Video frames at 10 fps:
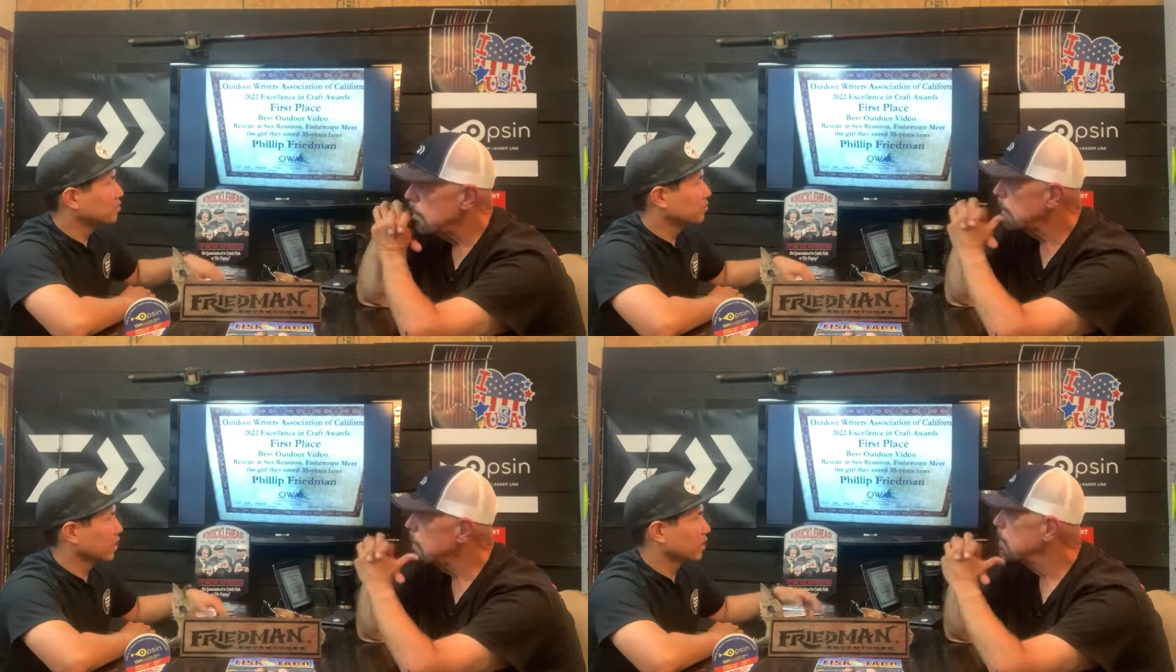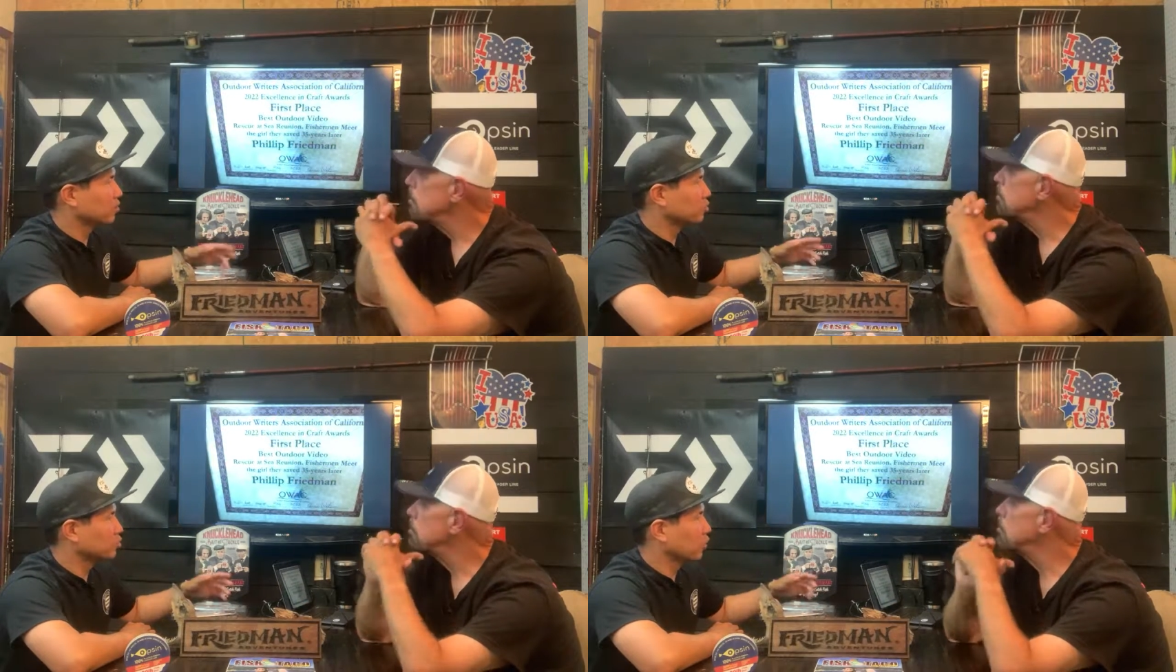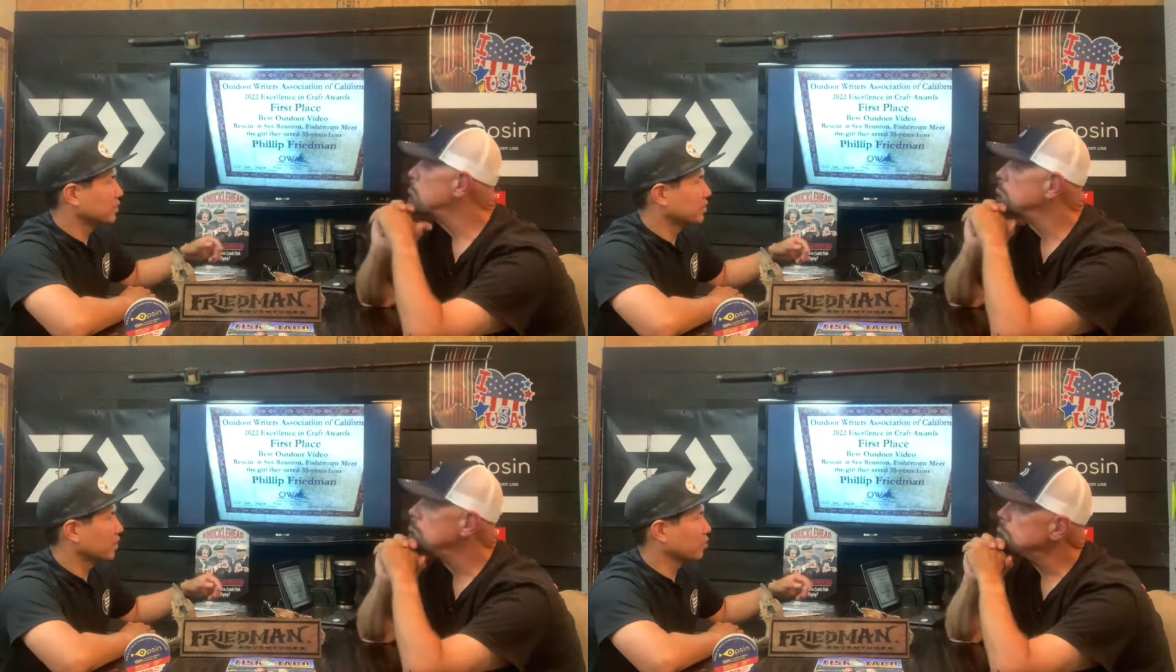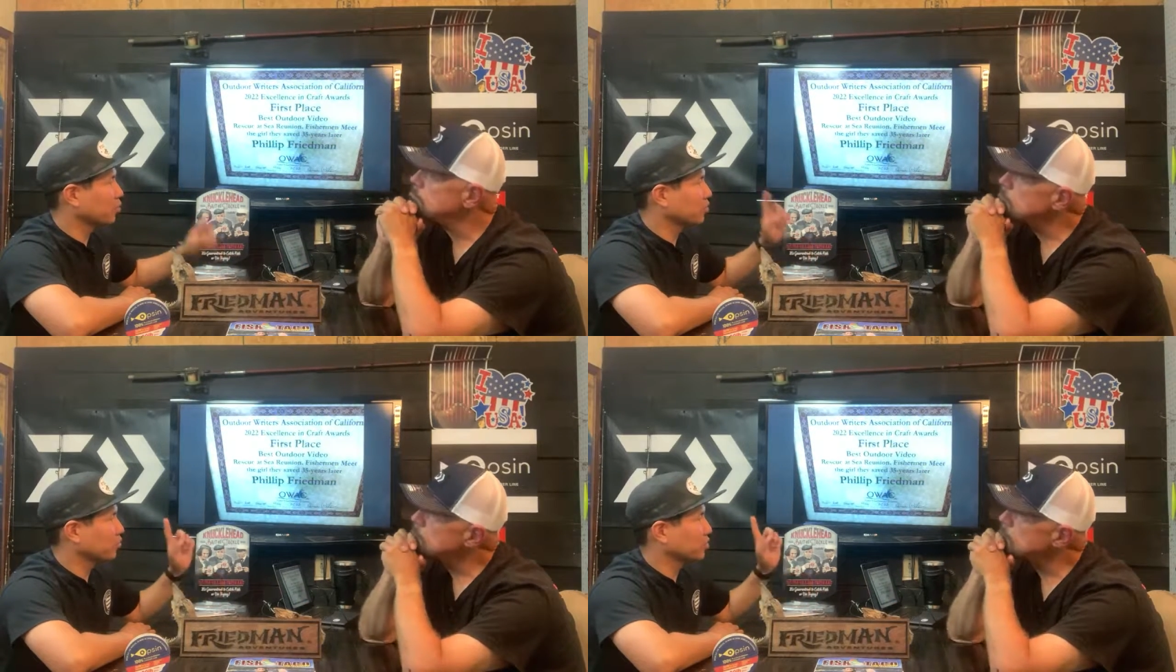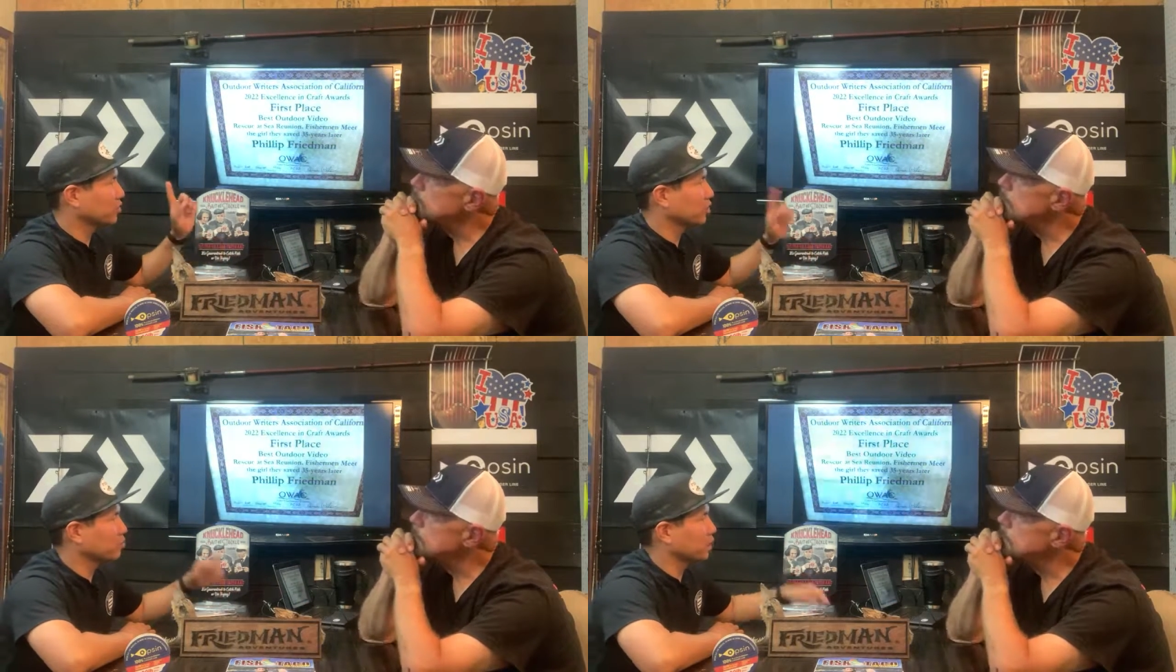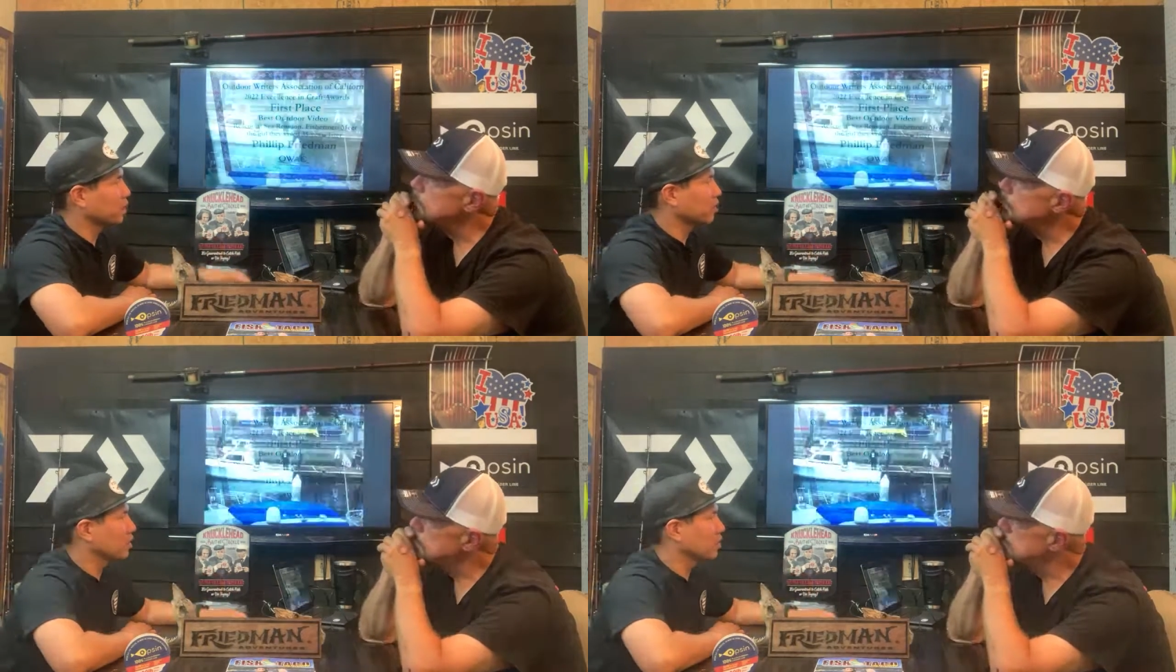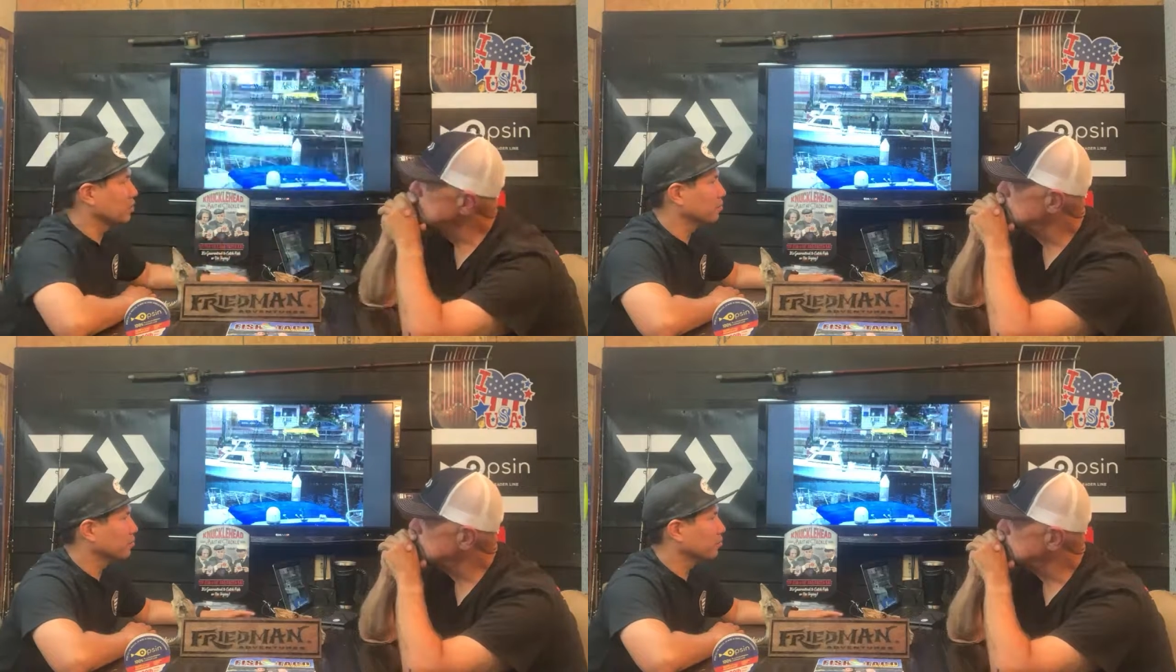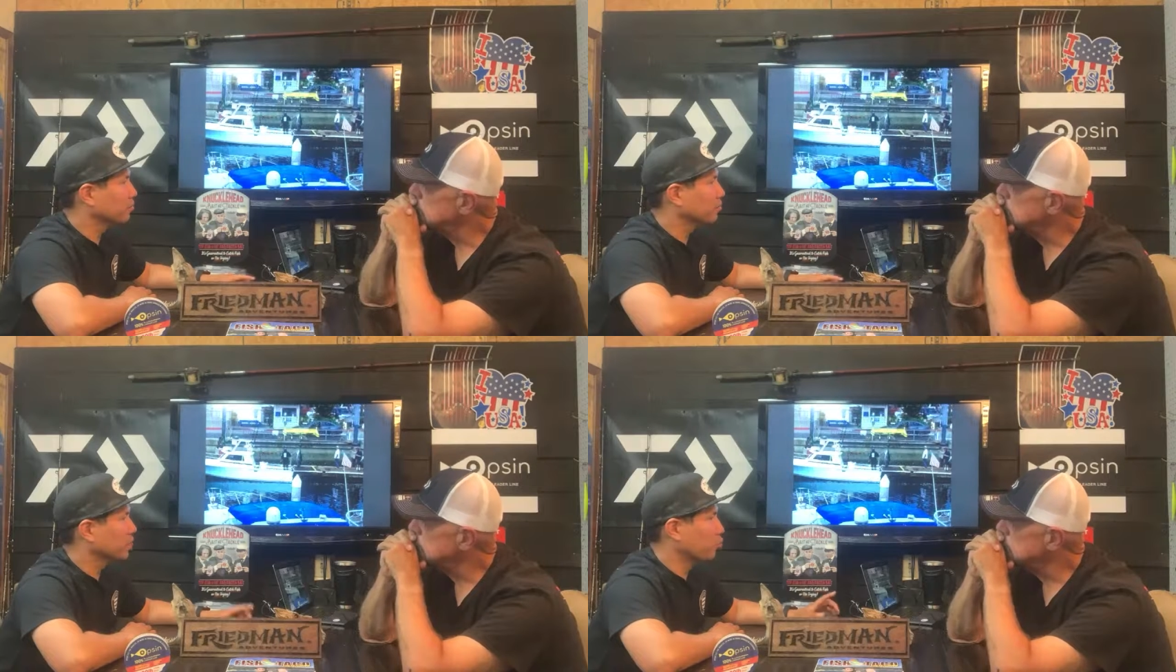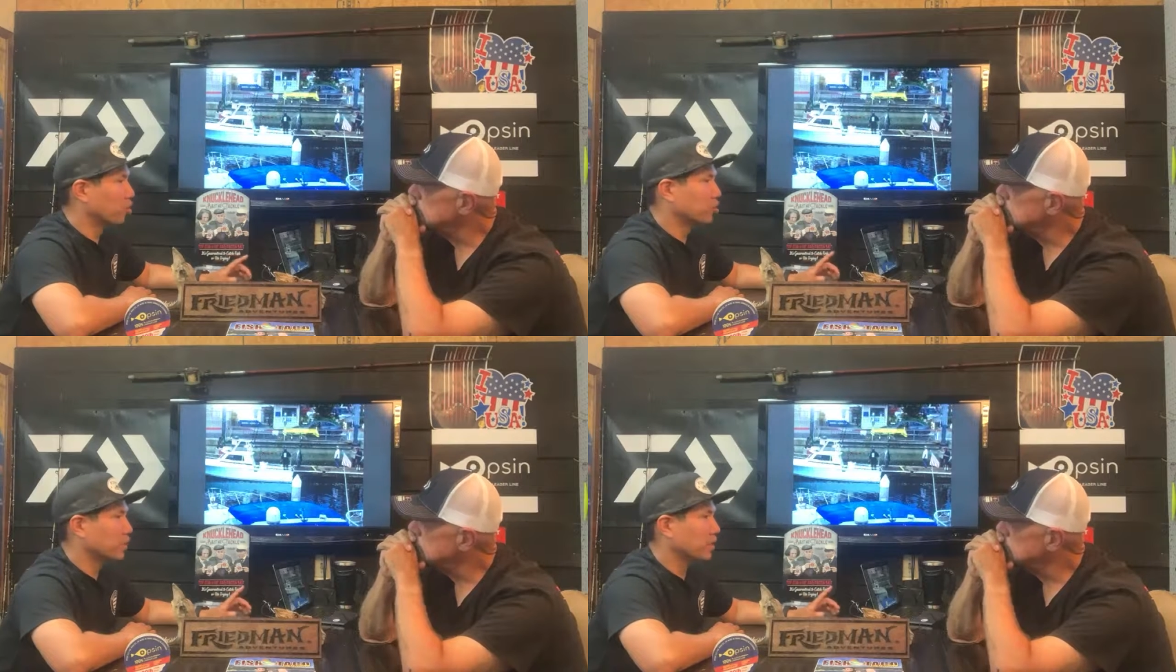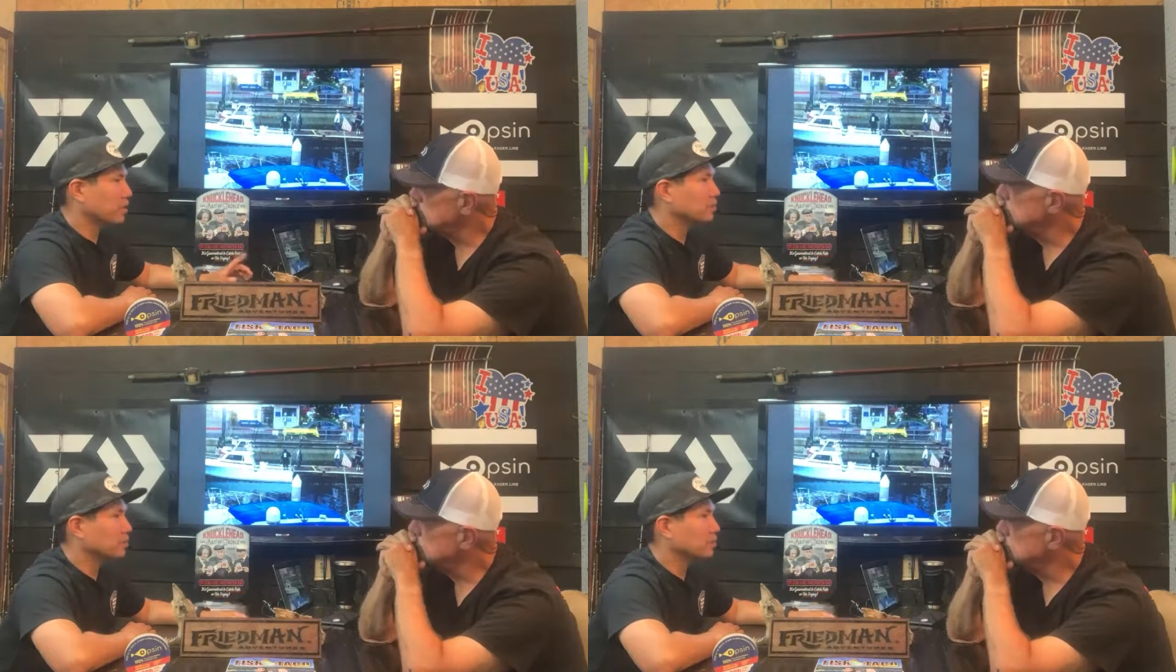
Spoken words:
Like there was one time we were fishing up in Morro Bay.